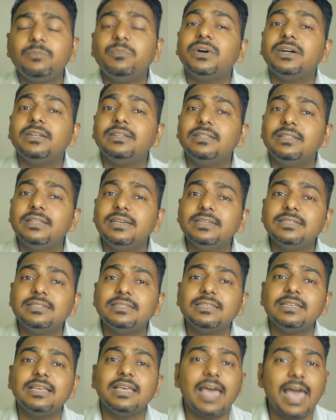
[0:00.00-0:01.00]
But this
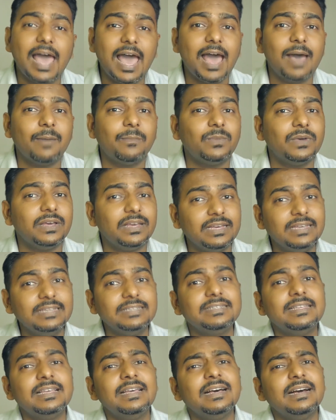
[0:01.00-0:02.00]
app is